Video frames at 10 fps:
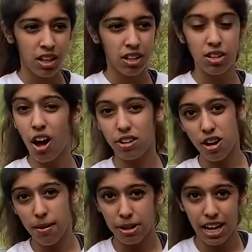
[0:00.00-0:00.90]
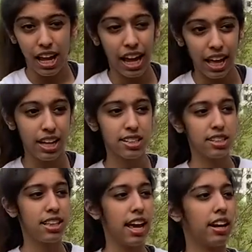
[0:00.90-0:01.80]
non-dominant hand,
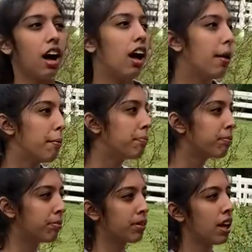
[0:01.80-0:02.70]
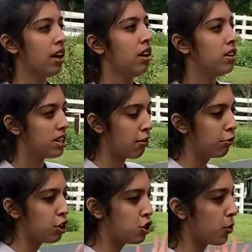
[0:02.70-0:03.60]
then
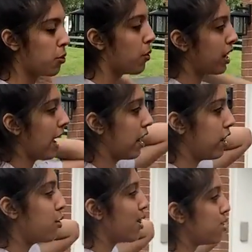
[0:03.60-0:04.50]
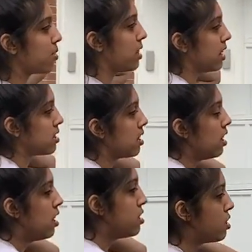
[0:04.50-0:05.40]
definitely shoot with one hand. And you can do this.
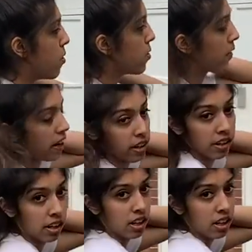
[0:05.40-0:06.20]
So you can